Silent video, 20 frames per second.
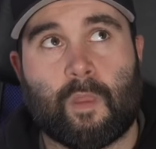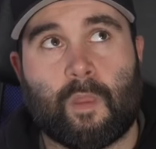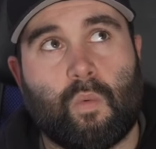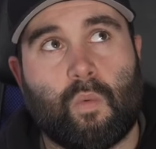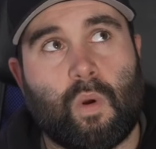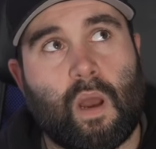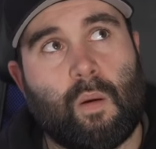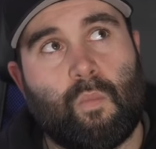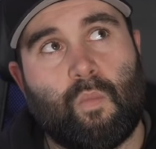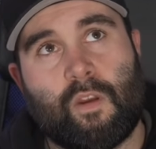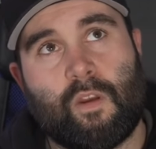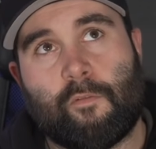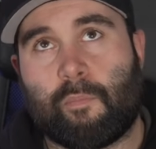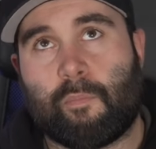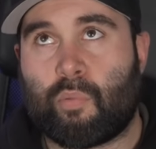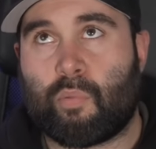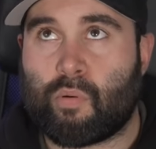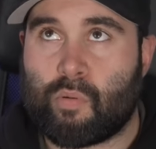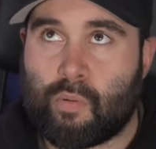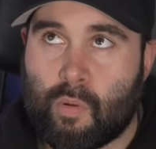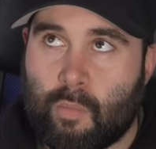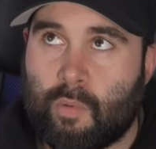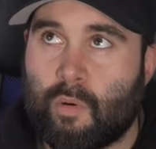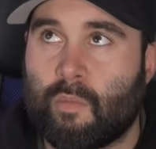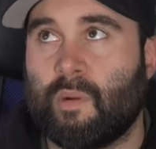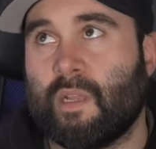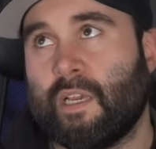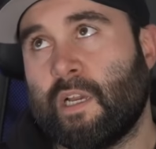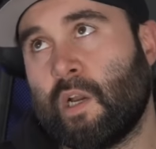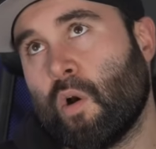and we've
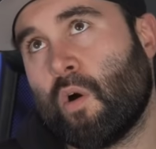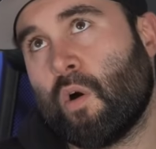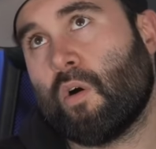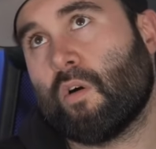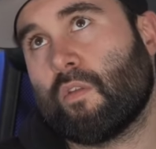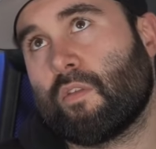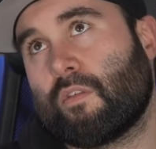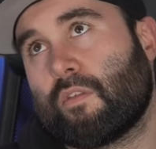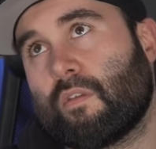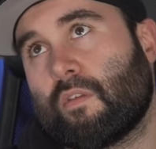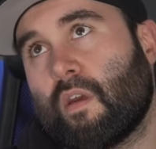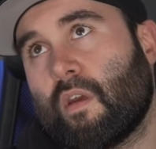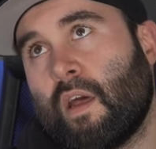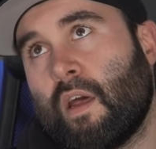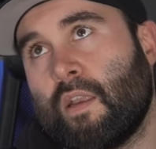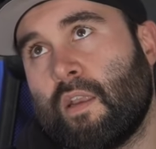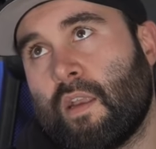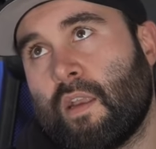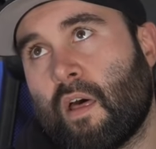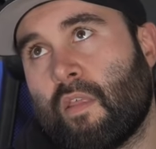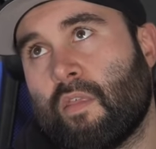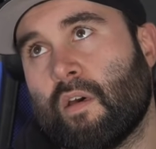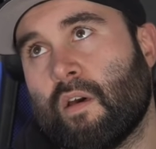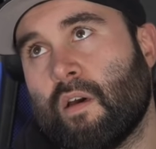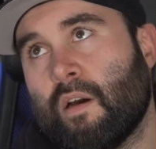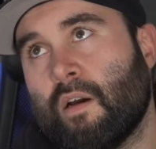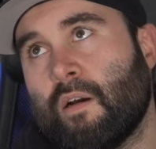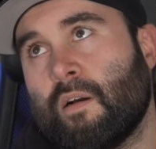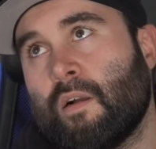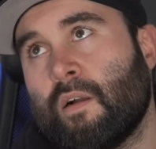probably got
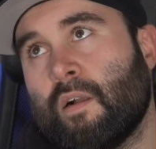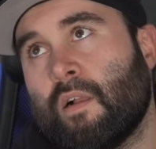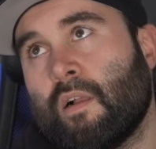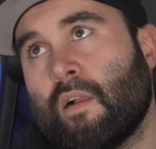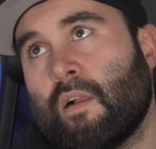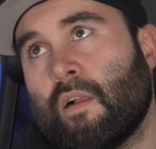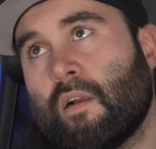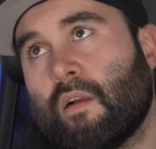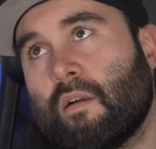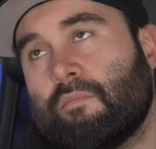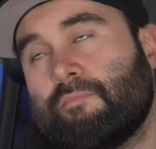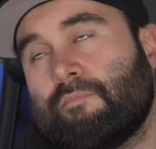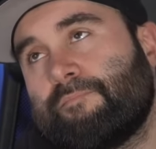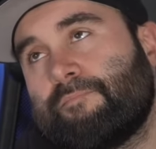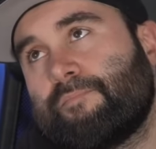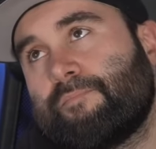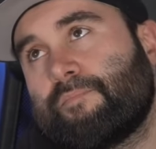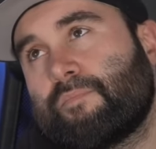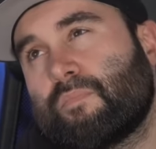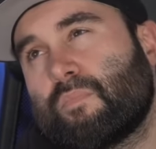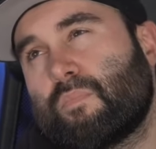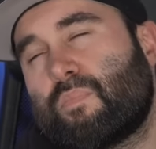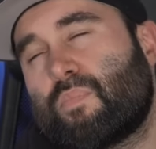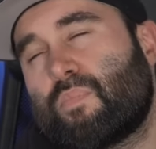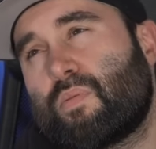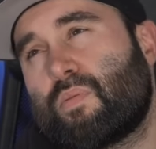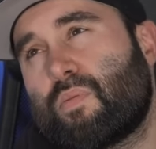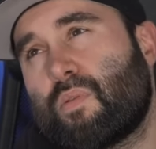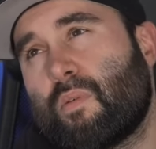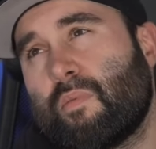another
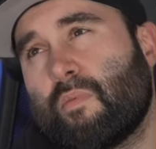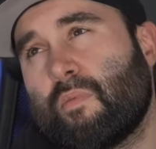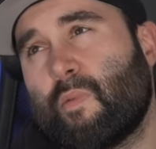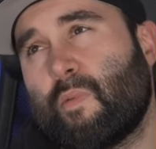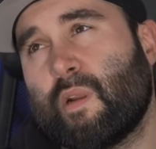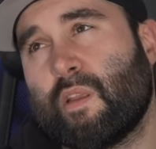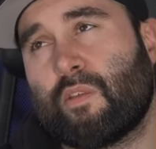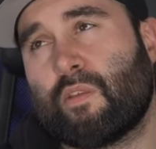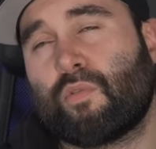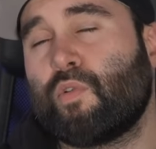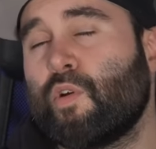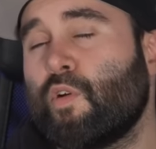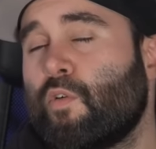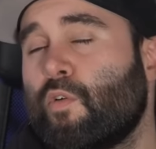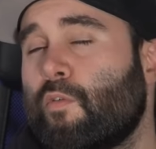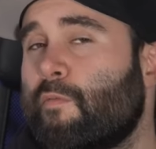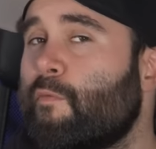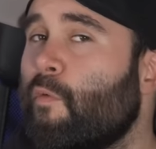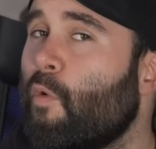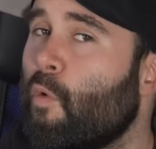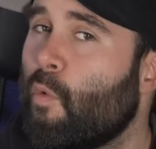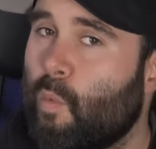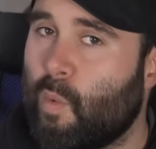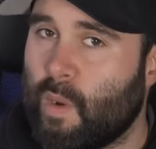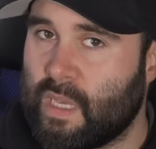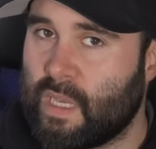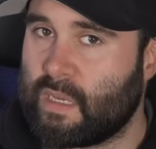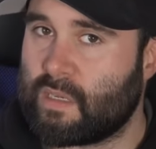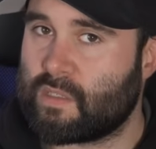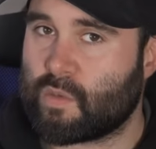probably 3 or 4
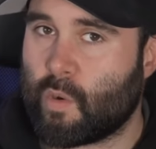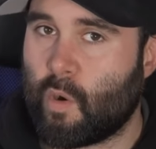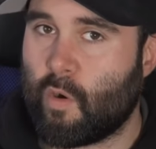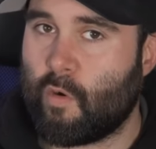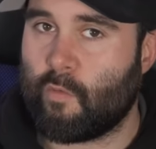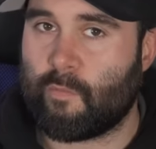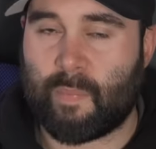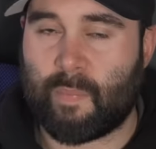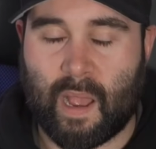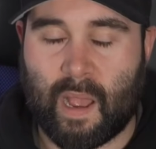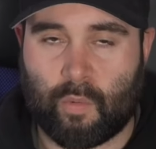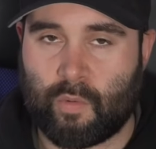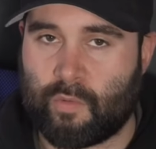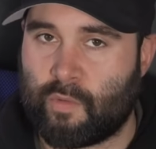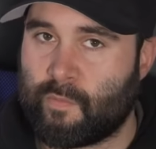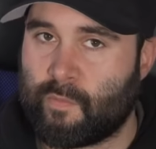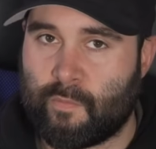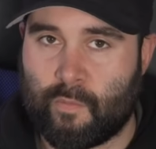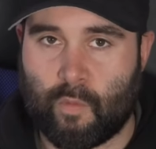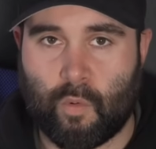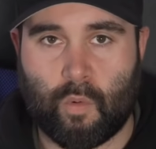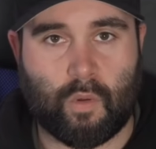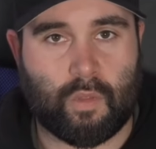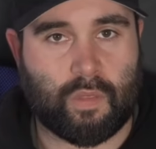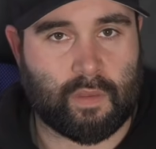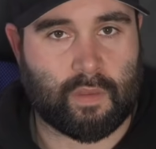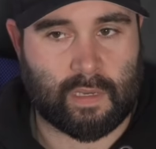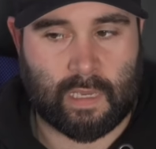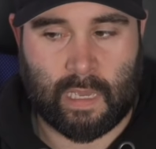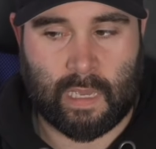weeks of backwards and
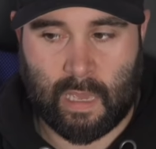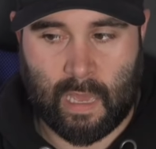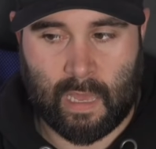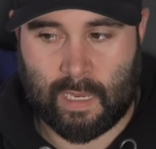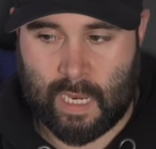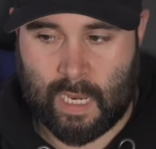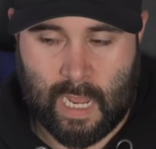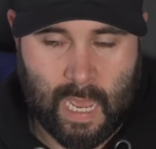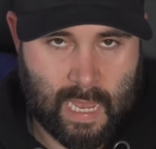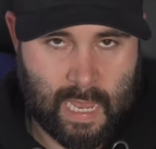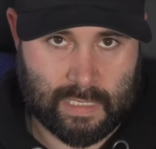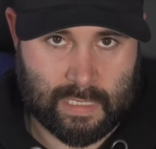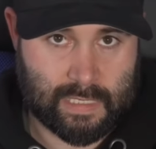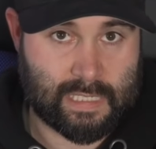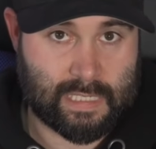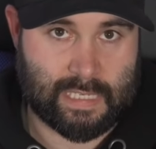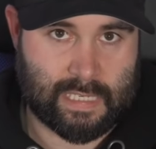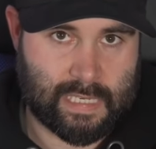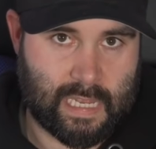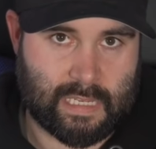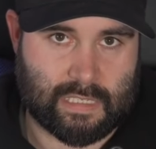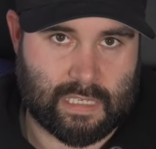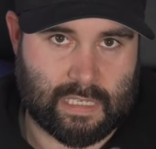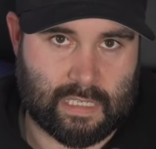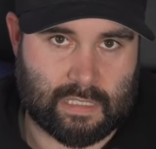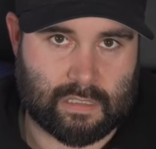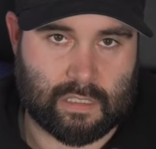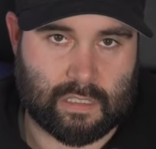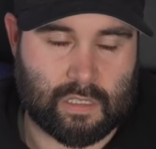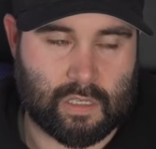forth and
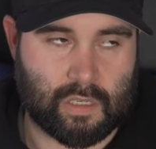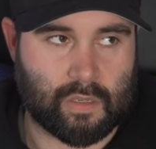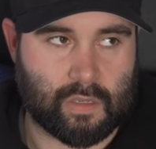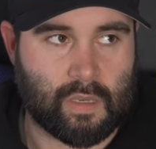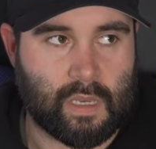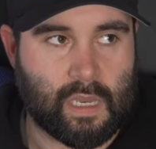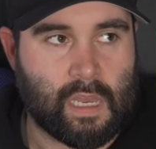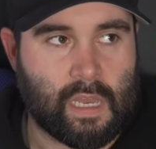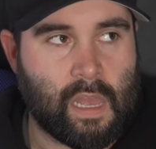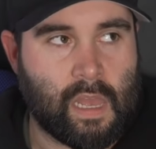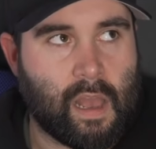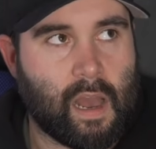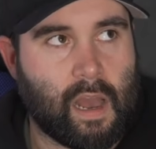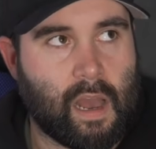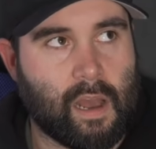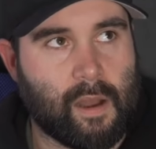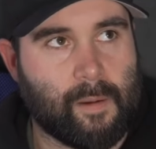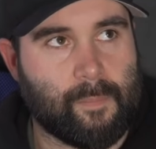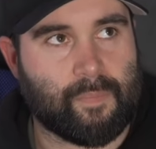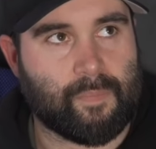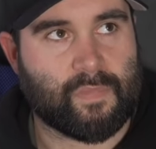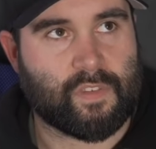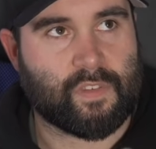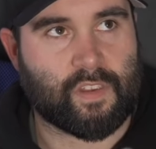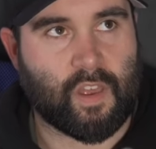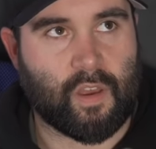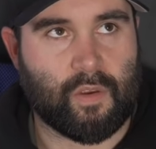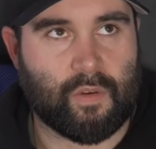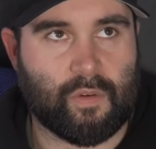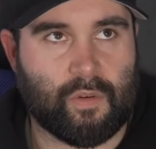testing to do.
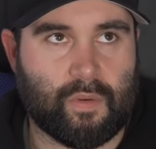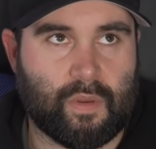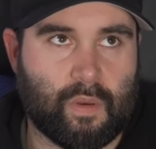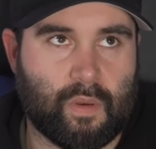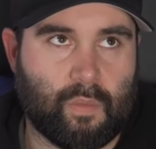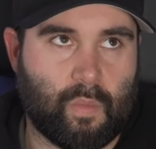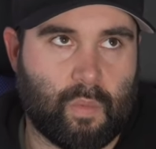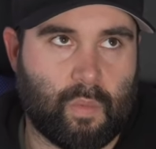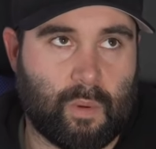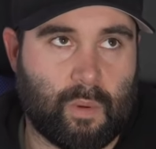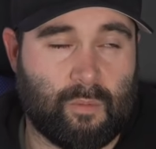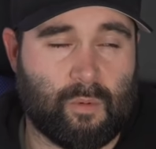So we were